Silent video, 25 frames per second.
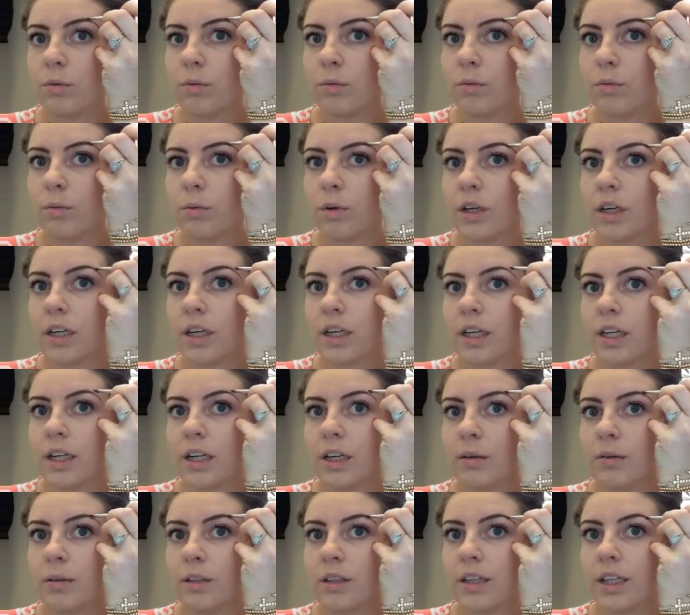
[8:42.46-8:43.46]

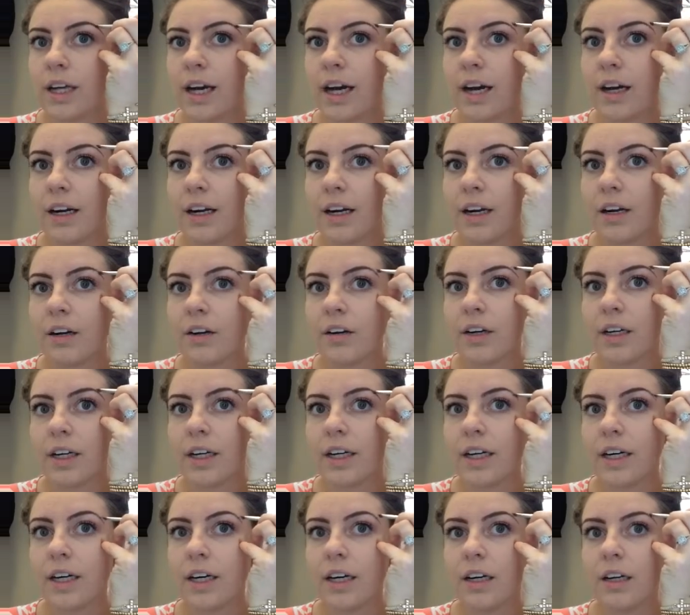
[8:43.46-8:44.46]
working with that
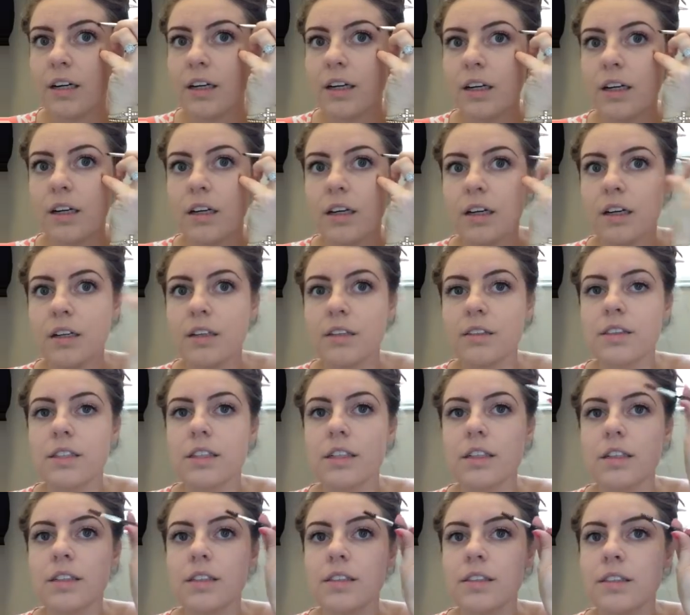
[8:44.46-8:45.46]
area
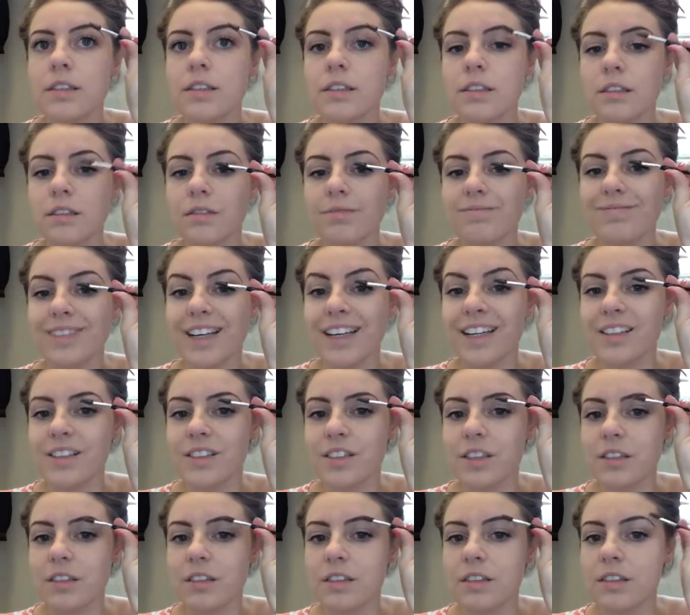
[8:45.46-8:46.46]
until I can
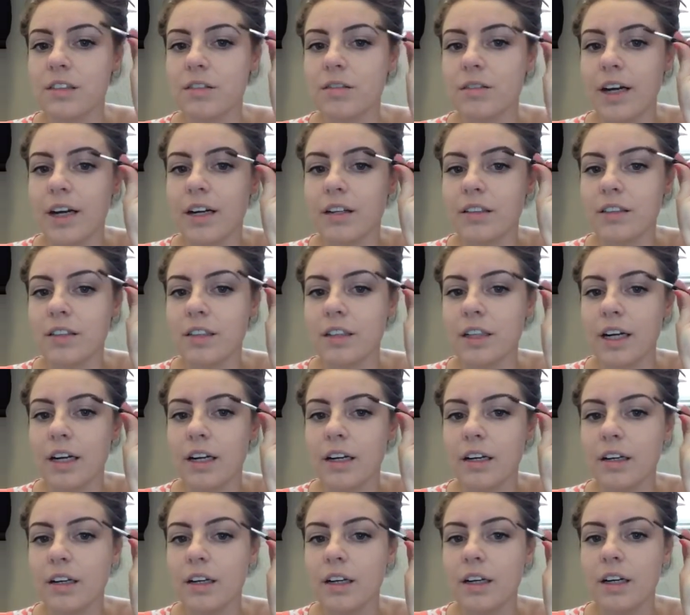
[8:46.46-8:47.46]
turn this around to
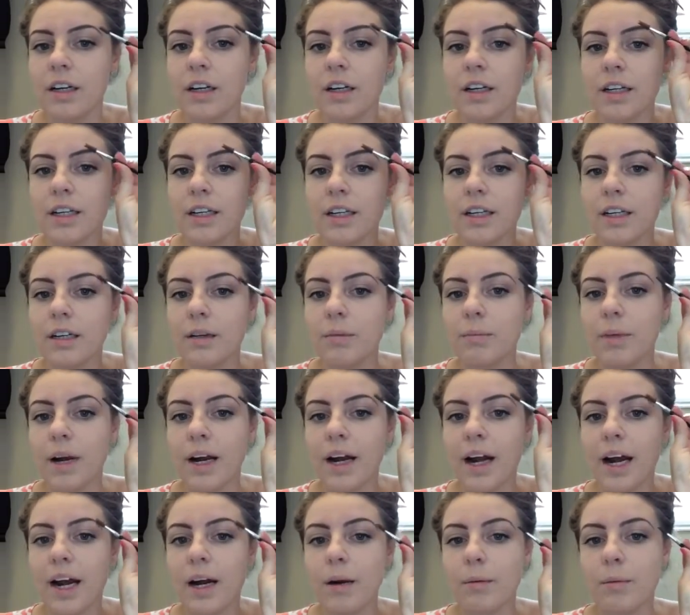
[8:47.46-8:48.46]
kind of get
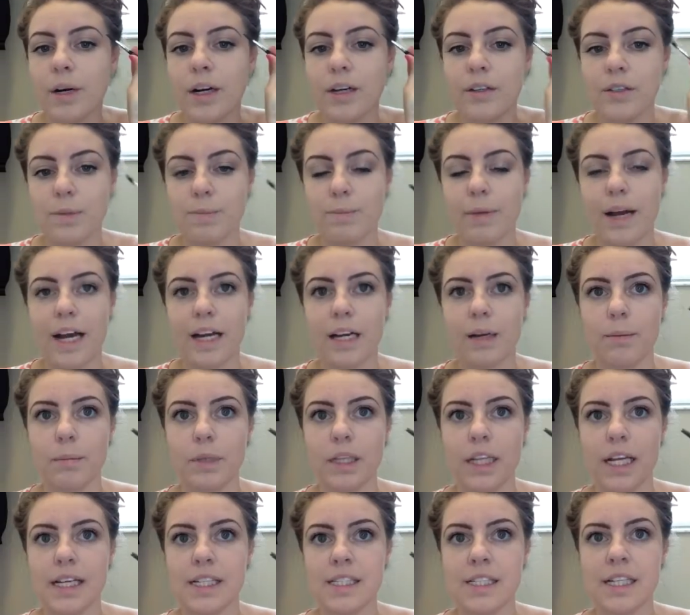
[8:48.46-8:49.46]
my eyebrows back in
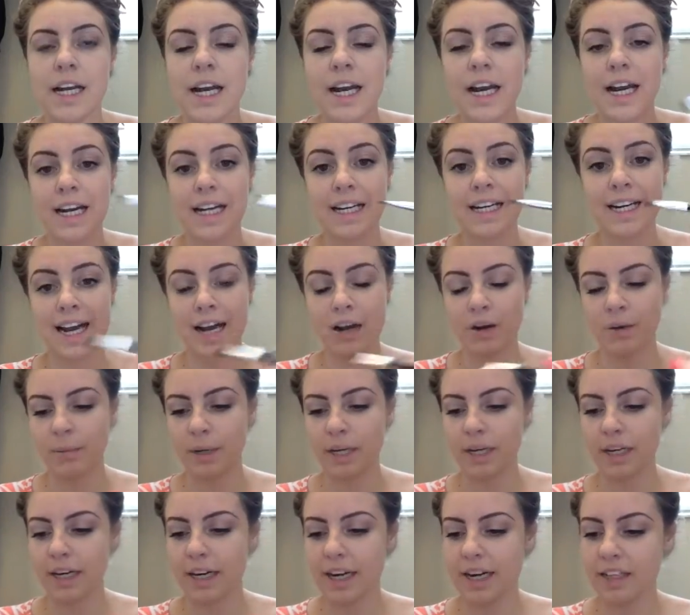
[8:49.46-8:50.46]
place. Now I'm
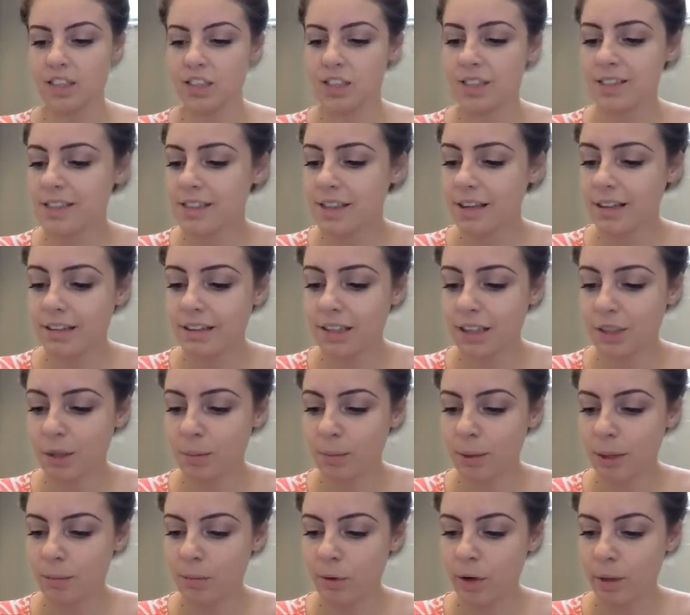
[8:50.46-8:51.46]
going to get just a
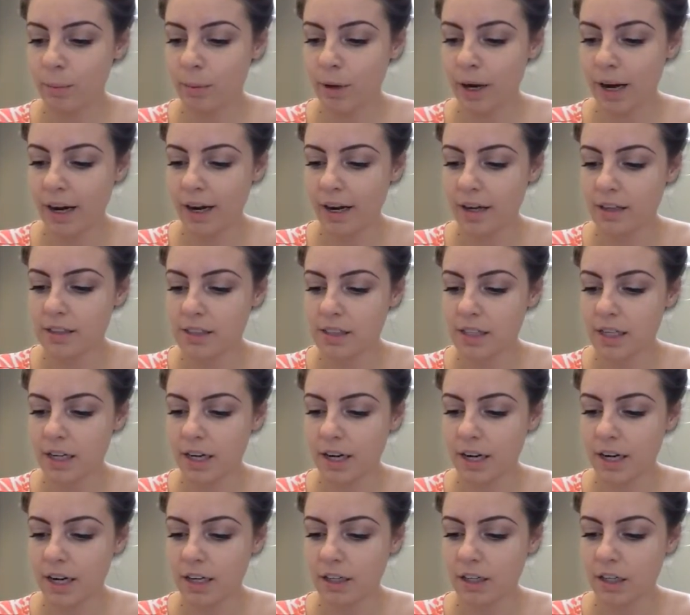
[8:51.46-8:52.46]
little bit more product
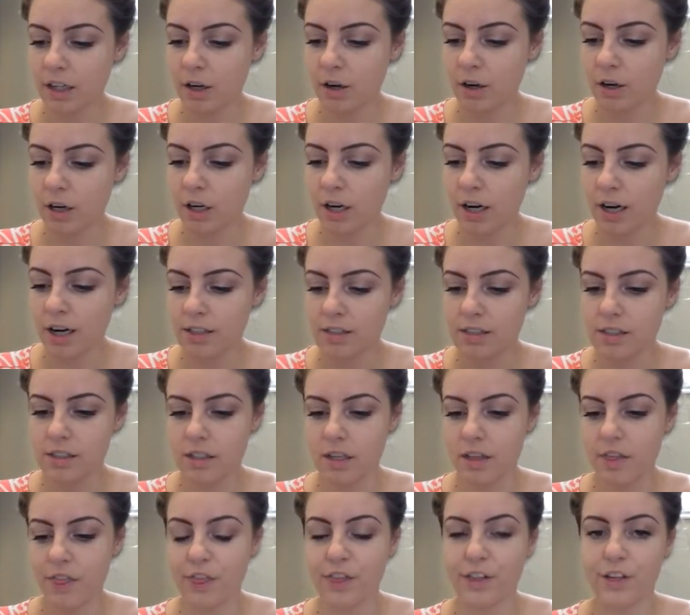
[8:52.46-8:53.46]
and go across
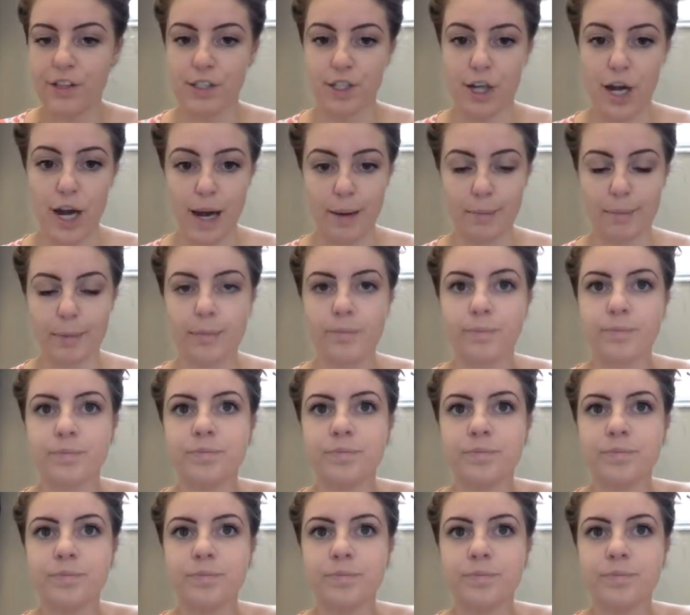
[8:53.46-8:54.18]
the top.